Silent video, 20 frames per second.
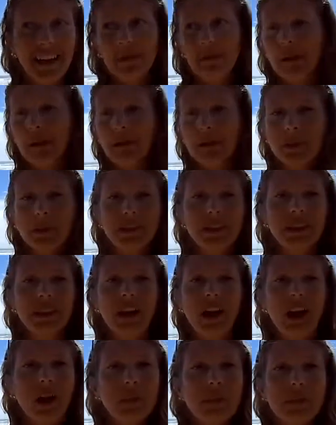And maybe you can
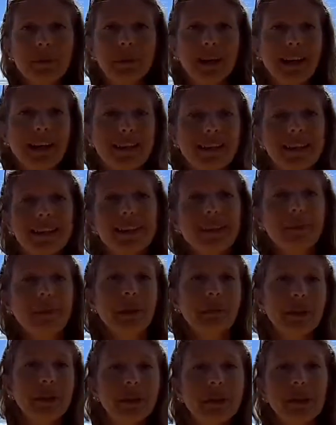optimize this,
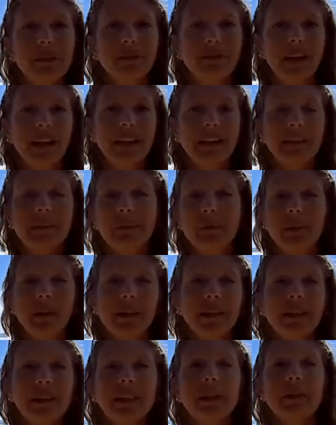maybe you can find even
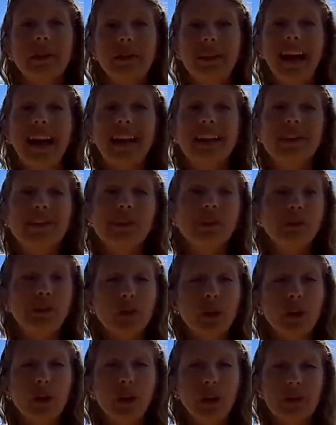better keywords as you
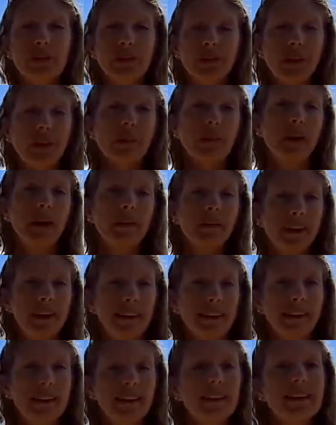go, as you get better
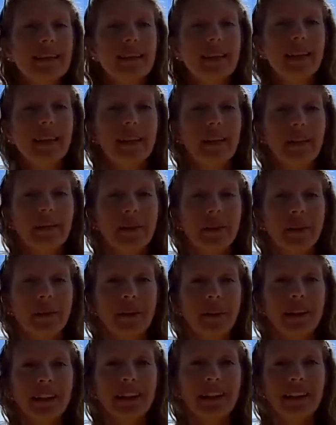at this,
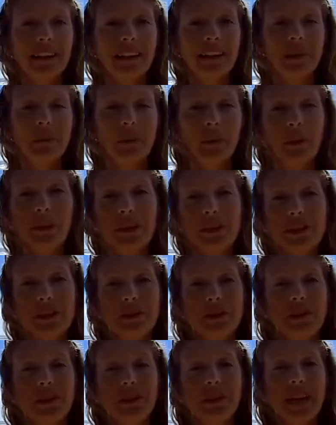right? But once
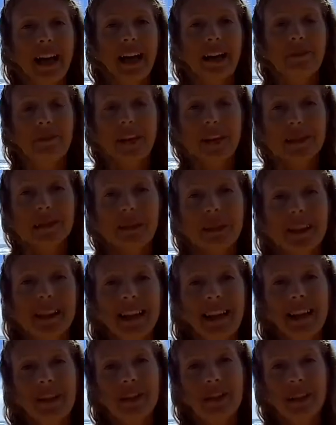you do that, Facebook can
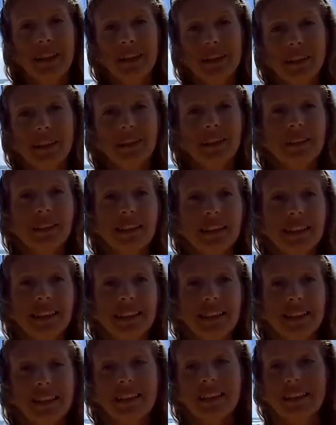actually
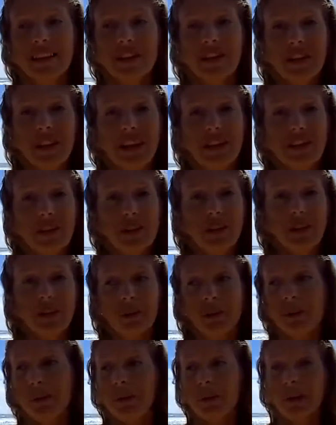literally suggest your
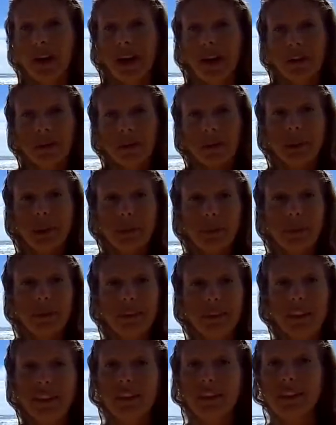group to other people
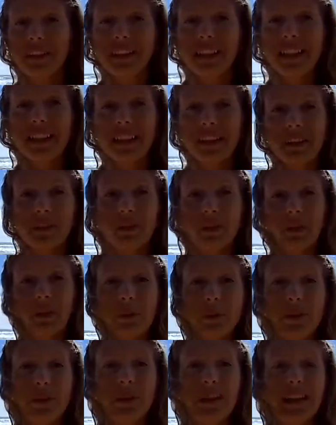that are already in
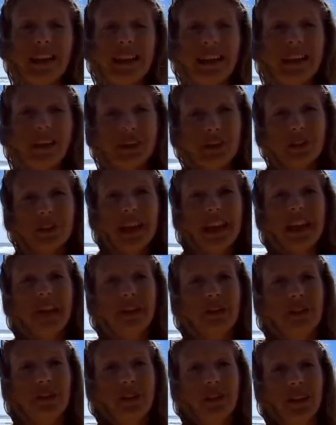groups in your
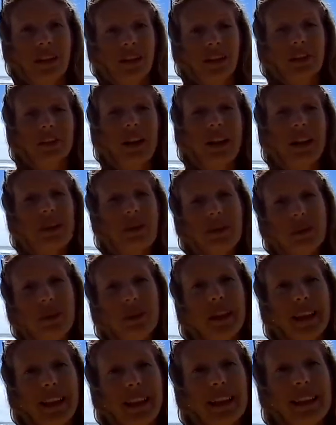niche. You're not
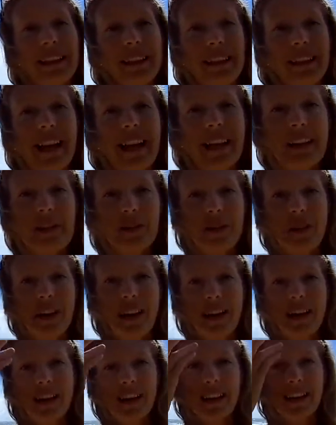doing anything
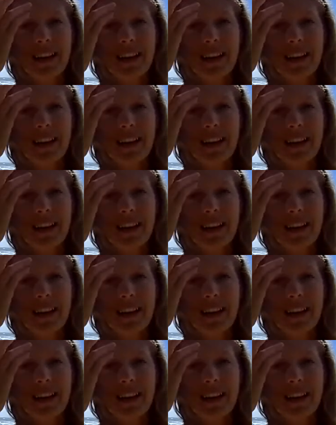extra.